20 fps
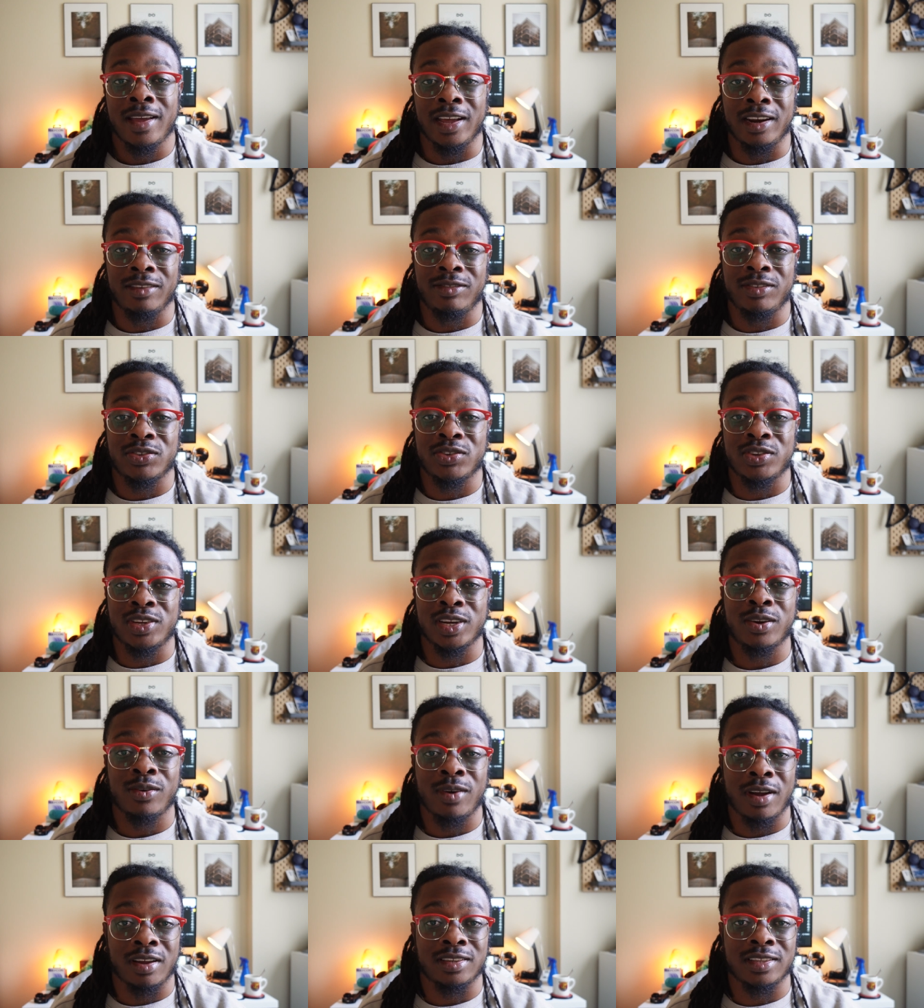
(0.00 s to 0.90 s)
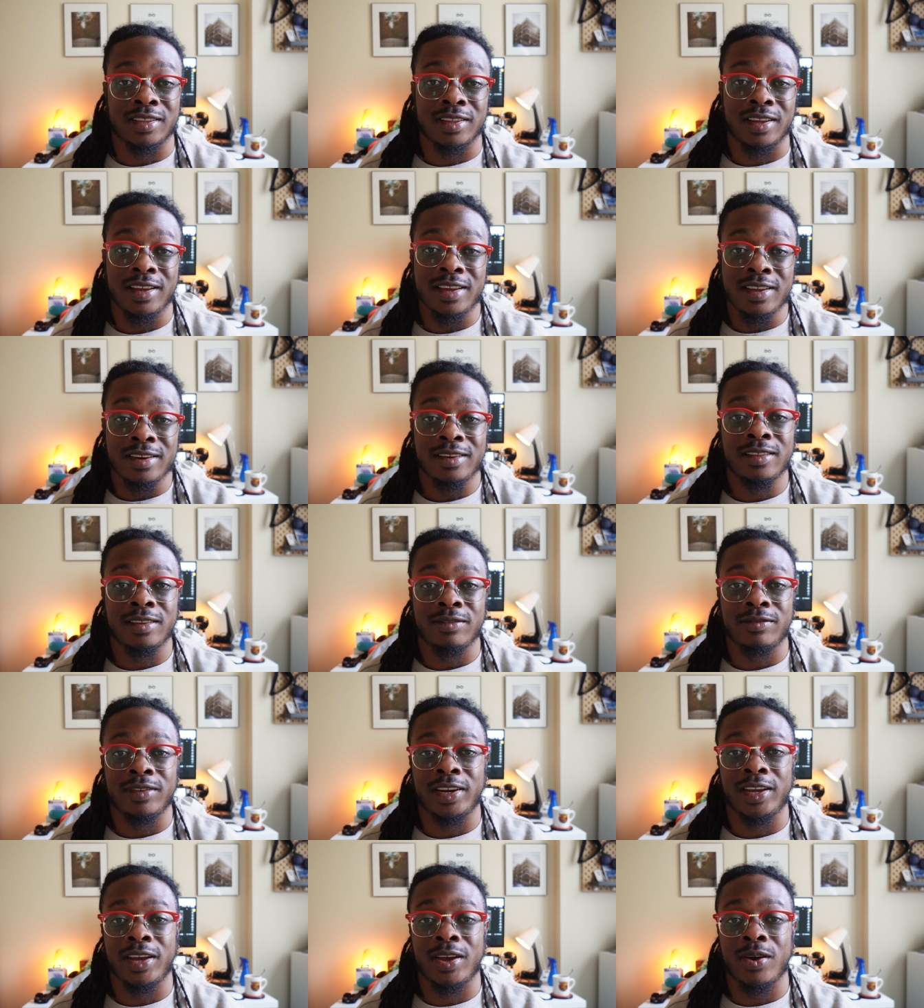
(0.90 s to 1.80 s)
And if you stick around to the end of the
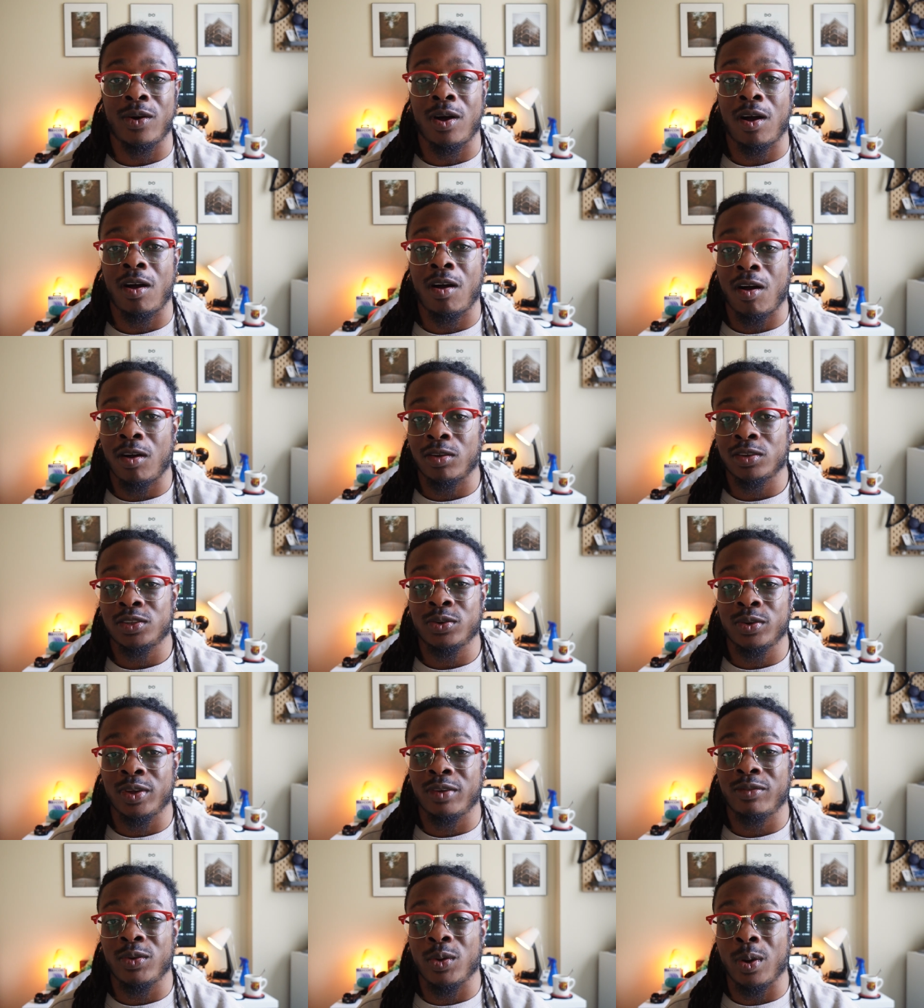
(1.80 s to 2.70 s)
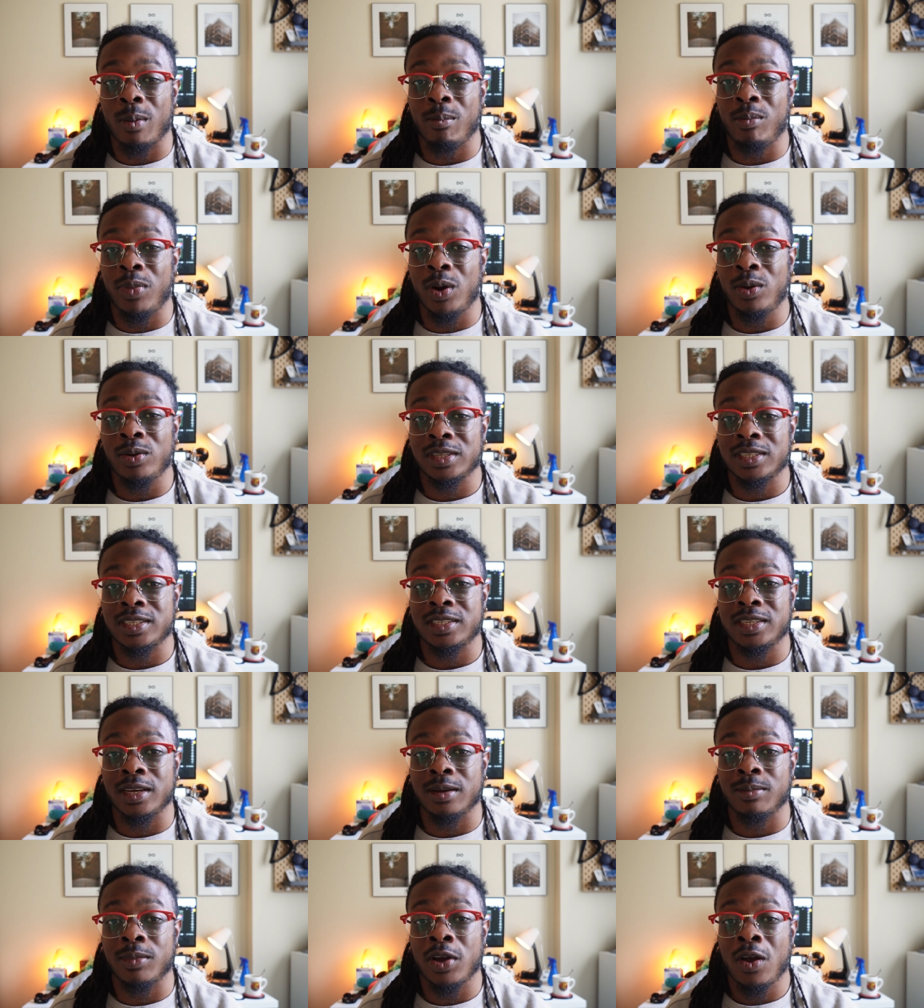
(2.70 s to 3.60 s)
video, I'll also give you a bonus
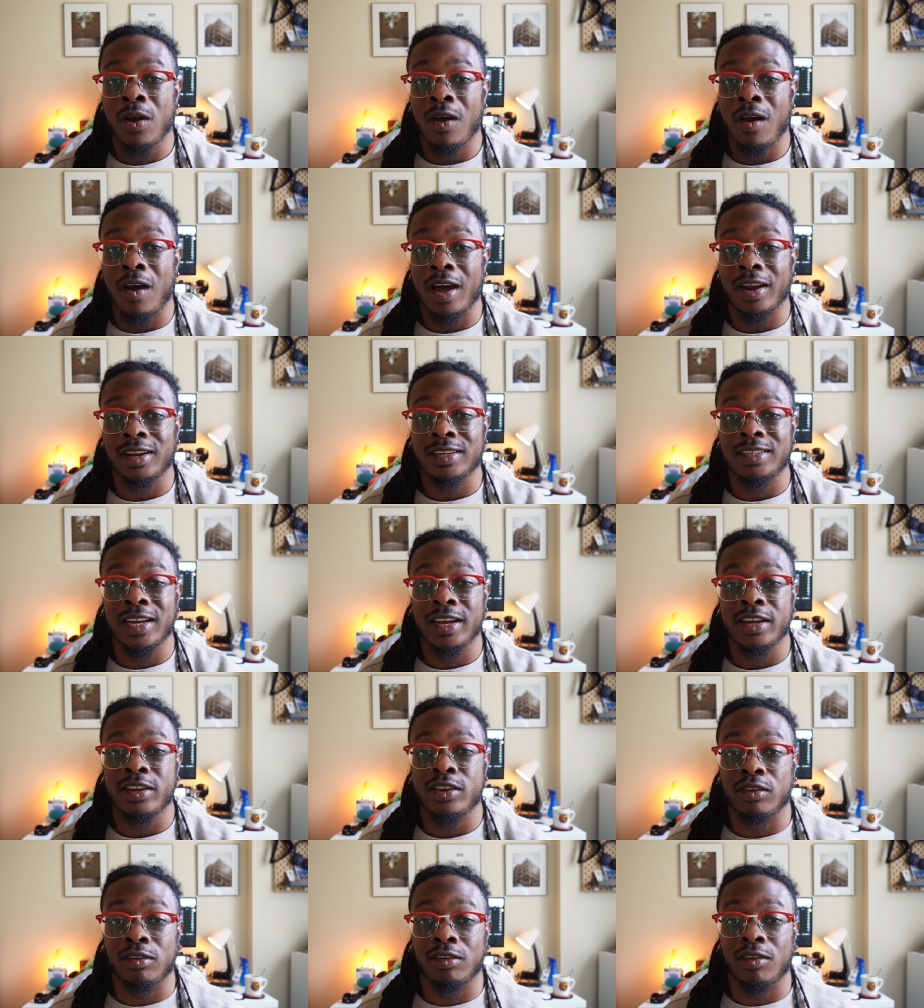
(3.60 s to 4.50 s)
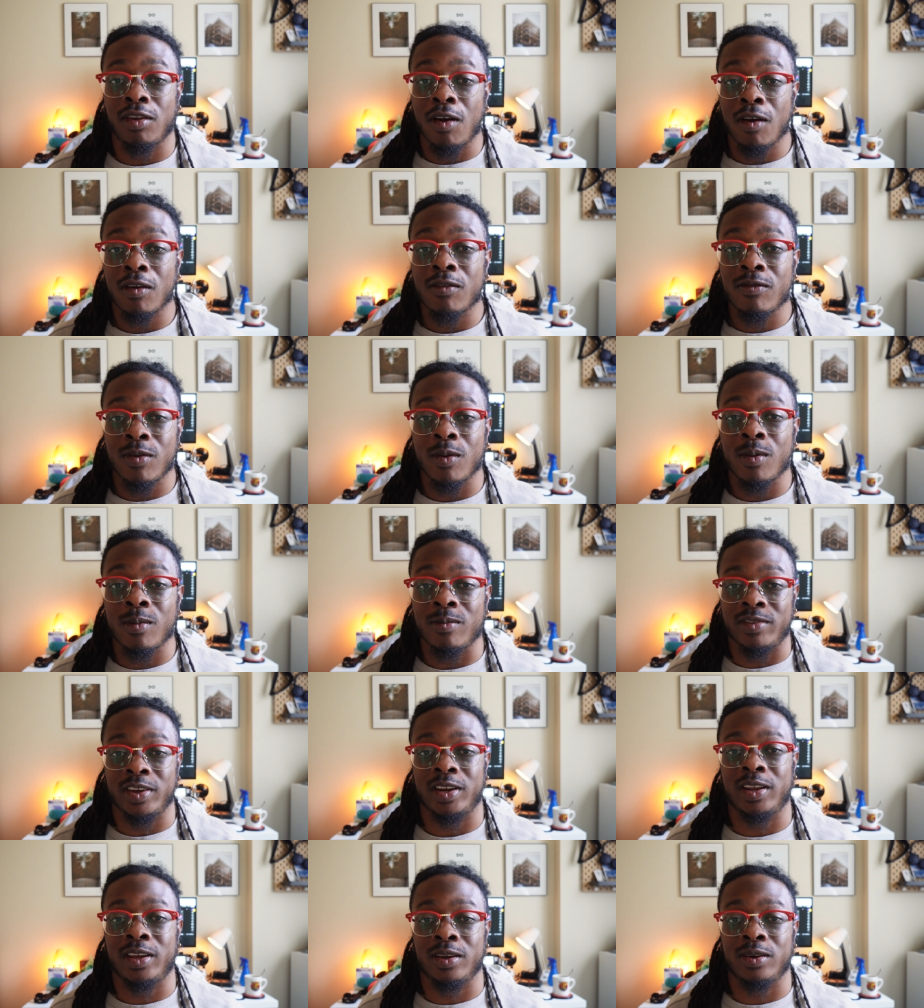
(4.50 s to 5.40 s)
tip on how to take your long form
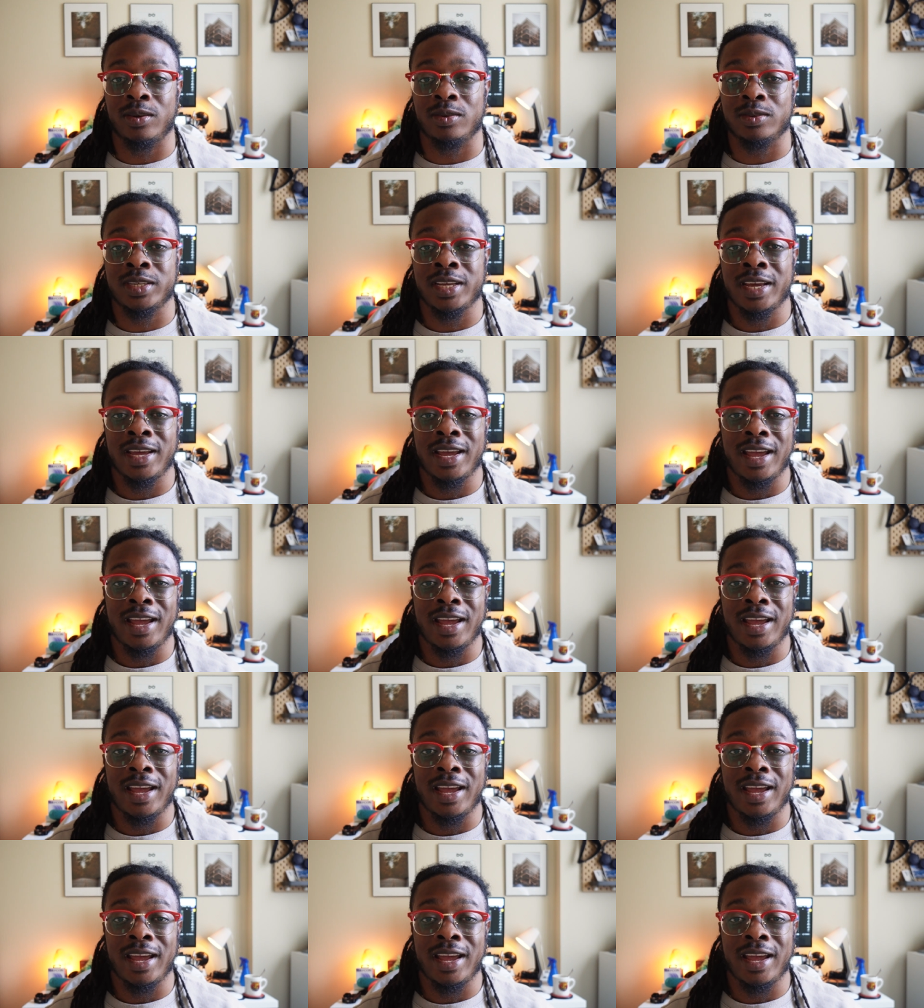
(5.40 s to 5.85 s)
videos